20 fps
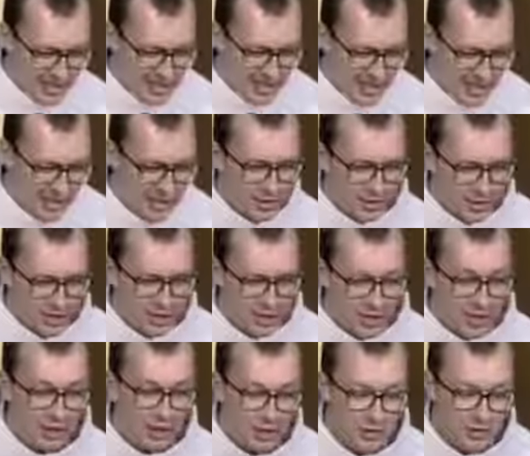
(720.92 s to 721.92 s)
here's the
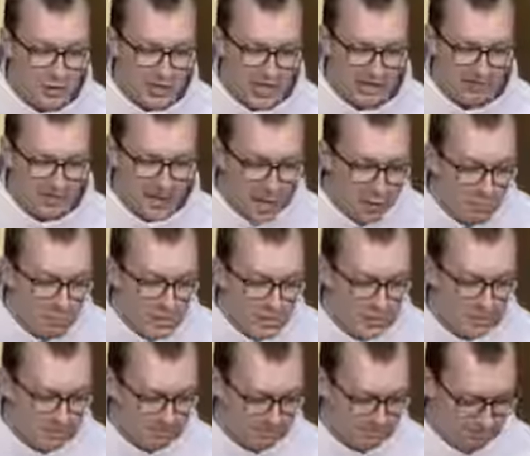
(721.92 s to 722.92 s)
conclusion I've come to